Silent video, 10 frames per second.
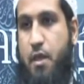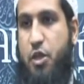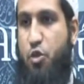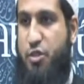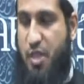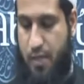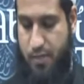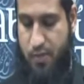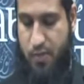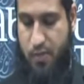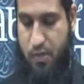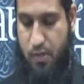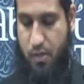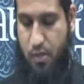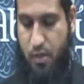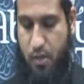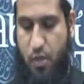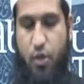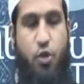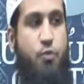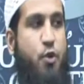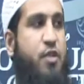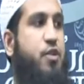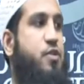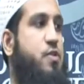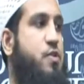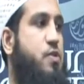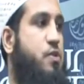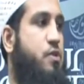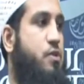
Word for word: your sons, your brothers,